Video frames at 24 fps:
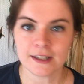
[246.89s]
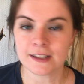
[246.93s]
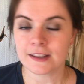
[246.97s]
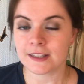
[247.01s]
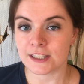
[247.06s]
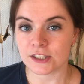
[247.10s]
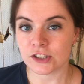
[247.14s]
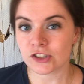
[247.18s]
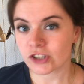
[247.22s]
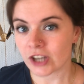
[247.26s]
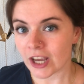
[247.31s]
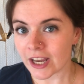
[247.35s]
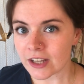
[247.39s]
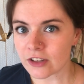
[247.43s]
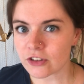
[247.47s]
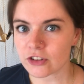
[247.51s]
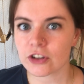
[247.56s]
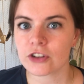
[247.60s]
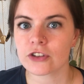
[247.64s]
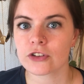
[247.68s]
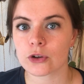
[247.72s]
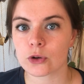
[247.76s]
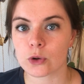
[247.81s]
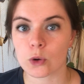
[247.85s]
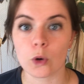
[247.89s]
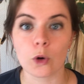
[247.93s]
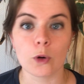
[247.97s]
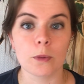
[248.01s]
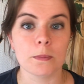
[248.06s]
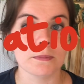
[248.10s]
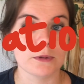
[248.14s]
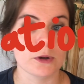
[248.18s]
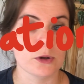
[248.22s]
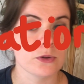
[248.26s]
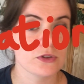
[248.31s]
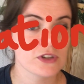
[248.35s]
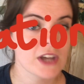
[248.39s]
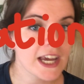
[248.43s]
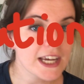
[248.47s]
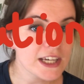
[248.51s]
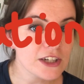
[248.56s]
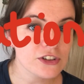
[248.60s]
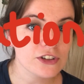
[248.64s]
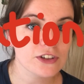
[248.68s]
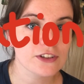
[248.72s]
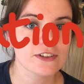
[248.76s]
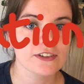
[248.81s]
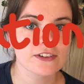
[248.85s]
These changes are called
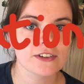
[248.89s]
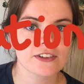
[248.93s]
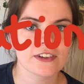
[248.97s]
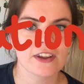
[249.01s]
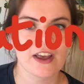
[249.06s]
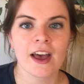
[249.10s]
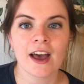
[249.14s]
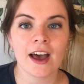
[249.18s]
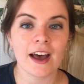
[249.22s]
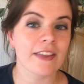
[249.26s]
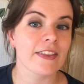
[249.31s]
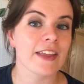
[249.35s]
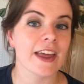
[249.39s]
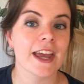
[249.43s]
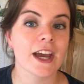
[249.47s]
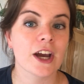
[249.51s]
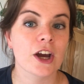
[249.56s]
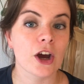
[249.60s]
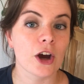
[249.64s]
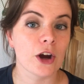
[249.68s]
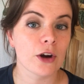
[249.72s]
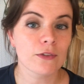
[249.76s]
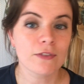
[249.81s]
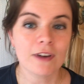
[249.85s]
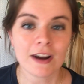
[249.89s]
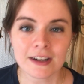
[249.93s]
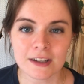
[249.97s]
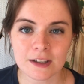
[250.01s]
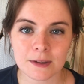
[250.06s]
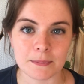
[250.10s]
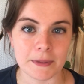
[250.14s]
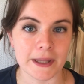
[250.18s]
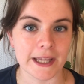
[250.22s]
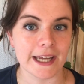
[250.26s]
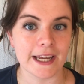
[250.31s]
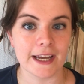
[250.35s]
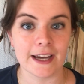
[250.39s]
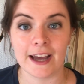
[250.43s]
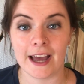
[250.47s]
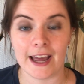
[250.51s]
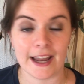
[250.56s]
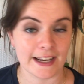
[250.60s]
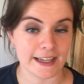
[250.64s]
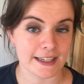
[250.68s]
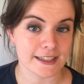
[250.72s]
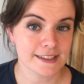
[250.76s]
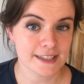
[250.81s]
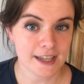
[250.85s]
mutations, and they occur randomly at
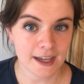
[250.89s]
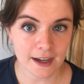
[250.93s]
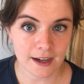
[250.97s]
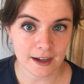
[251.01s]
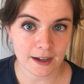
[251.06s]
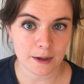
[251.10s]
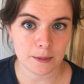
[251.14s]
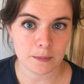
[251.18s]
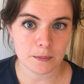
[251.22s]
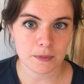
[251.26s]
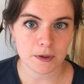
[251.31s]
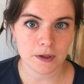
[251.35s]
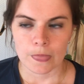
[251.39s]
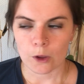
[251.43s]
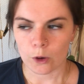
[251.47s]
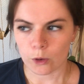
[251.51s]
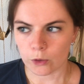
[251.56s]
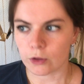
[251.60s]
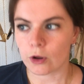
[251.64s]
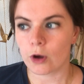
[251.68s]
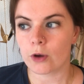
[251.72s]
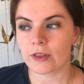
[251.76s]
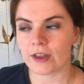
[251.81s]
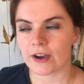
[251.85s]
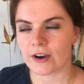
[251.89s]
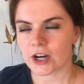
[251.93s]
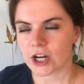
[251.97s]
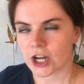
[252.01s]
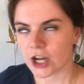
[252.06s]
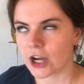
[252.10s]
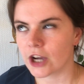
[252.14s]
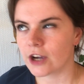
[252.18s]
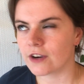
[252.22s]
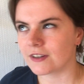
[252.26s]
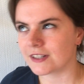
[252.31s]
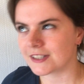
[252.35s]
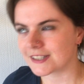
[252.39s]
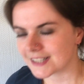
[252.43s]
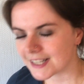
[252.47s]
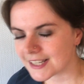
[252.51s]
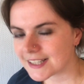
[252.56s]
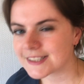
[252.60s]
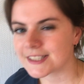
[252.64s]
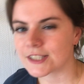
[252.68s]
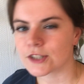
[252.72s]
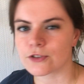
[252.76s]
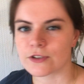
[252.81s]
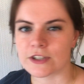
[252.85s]
any time, although their occurrence
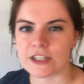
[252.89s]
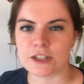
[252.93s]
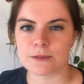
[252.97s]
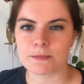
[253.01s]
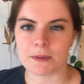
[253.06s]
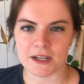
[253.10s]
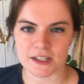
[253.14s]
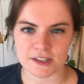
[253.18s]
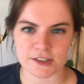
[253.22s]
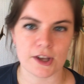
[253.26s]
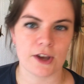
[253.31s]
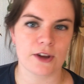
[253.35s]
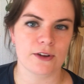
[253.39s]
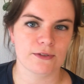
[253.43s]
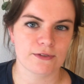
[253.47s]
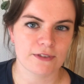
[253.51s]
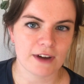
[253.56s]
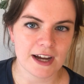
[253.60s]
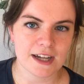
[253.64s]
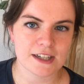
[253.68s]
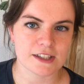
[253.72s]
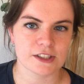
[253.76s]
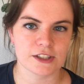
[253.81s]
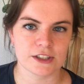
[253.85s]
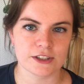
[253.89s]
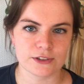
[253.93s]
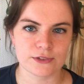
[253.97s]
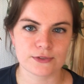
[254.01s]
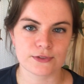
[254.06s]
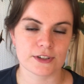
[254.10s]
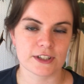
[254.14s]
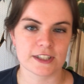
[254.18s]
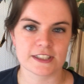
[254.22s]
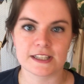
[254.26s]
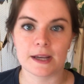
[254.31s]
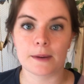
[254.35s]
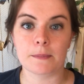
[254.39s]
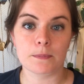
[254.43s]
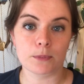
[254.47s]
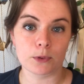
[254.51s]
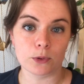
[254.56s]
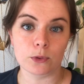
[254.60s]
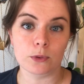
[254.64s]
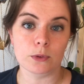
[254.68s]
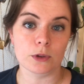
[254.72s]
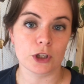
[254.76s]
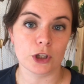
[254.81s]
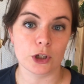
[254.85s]
is increased by certain factors, for
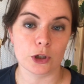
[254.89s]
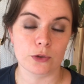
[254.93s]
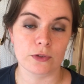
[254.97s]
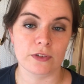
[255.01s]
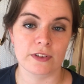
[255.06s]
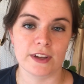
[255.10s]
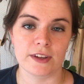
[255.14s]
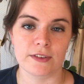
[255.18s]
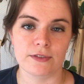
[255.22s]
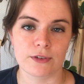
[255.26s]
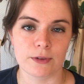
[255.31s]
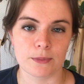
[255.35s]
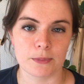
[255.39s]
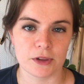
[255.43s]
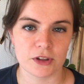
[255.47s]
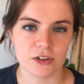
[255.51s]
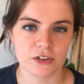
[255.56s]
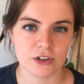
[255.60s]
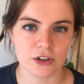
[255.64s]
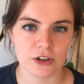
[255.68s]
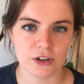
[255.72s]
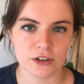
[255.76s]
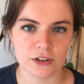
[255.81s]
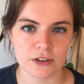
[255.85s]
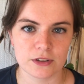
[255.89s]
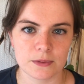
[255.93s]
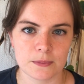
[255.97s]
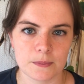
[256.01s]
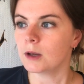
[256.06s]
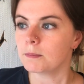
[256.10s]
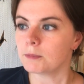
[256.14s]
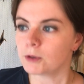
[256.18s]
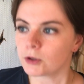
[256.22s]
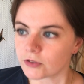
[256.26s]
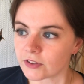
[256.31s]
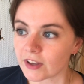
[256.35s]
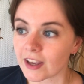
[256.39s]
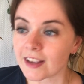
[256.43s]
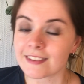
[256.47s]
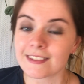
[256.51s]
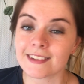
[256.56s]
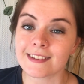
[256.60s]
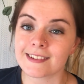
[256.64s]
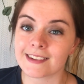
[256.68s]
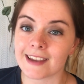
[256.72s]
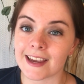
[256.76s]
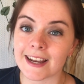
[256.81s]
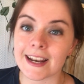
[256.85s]
example UV from the sun.
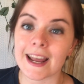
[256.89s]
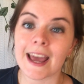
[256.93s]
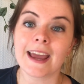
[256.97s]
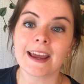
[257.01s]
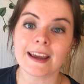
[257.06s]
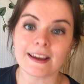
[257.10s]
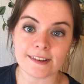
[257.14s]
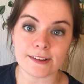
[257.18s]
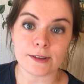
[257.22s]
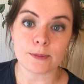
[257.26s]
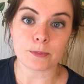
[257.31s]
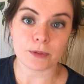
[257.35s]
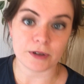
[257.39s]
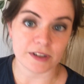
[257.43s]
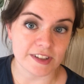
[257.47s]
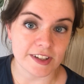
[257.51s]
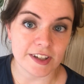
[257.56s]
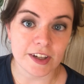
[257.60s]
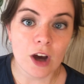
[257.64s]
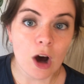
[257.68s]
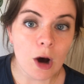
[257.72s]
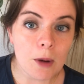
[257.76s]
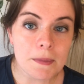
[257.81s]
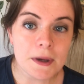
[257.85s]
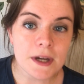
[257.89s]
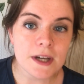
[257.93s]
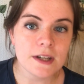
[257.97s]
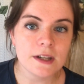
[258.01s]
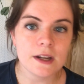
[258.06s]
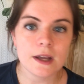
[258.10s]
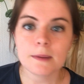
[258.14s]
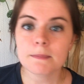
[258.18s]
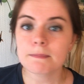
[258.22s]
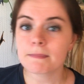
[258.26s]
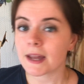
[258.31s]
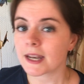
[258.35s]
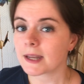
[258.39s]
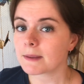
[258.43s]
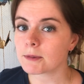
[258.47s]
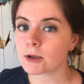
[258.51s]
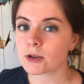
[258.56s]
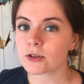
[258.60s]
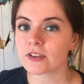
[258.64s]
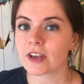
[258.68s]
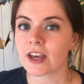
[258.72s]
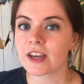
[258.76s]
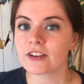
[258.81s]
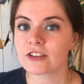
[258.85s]
Mutated DNA is pretty common, and many
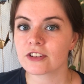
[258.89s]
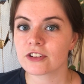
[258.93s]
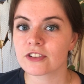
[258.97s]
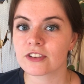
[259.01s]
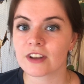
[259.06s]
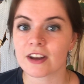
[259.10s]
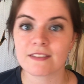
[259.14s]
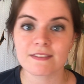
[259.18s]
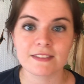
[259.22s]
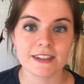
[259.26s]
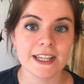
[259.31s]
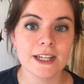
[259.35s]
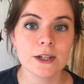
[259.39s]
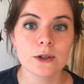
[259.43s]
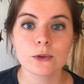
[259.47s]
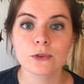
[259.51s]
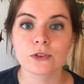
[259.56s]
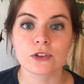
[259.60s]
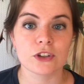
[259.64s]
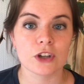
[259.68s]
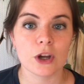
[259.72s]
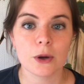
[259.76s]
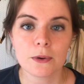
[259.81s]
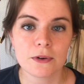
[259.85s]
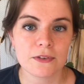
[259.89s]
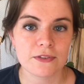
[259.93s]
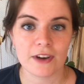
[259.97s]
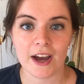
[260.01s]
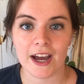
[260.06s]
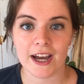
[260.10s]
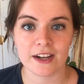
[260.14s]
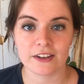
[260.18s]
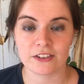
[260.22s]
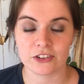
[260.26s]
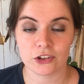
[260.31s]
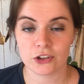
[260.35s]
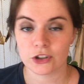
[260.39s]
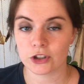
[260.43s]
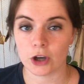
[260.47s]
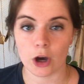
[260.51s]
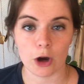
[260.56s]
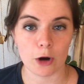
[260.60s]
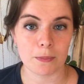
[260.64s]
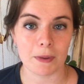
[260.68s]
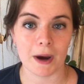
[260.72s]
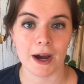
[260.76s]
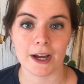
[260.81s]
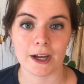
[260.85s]
mutations have little to no effect and
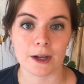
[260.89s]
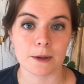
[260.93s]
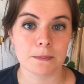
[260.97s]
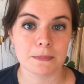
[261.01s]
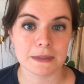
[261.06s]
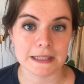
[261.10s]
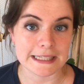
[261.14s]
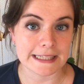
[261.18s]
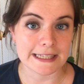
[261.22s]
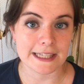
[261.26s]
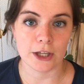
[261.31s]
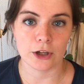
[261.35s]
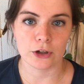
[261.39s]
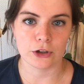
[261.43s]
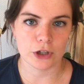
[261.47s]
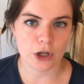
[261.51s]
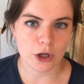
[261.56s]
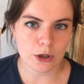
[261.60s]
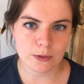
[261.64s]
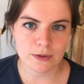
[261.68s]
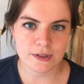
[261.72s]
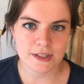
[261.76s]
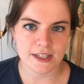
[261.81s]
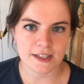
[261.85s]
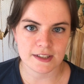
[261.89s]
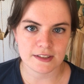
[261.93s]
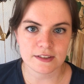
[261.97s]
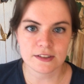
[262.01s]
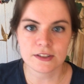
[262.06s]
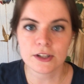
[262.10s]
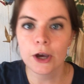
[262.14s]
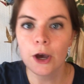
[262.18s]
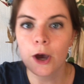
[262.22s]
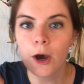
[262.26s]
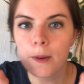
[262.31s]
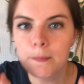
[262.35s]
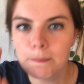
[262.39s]
go by completely unnoticed.